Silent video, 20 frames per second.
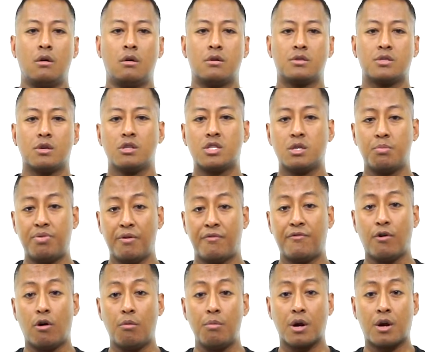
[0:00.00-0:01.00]
So to
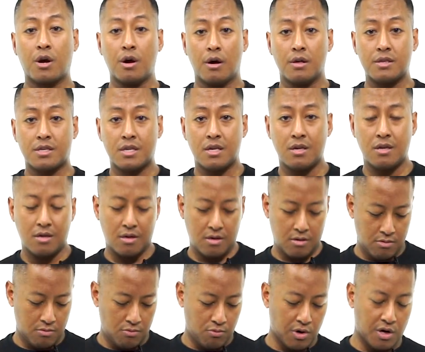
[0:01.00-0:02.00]
perform a cut,
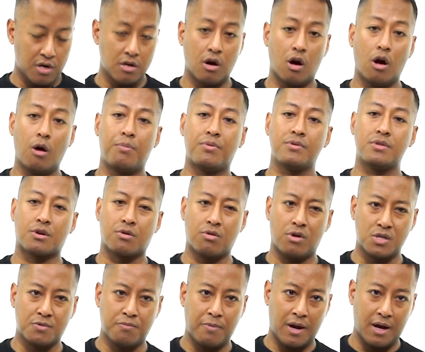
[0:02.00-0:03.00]
we're going to open the
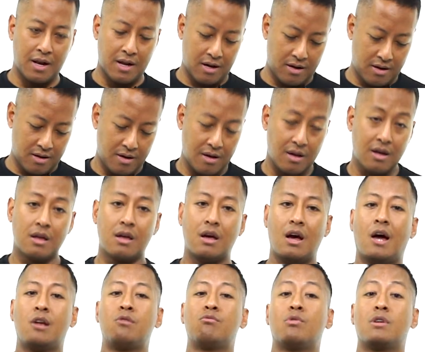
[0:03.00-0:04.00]
crossfader
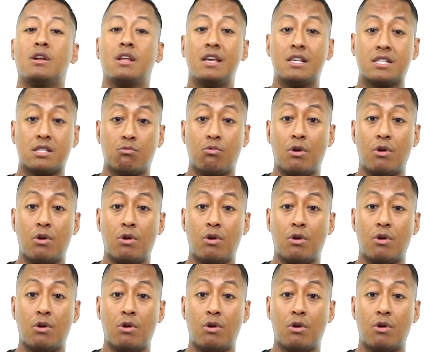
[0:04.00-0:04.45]
and release the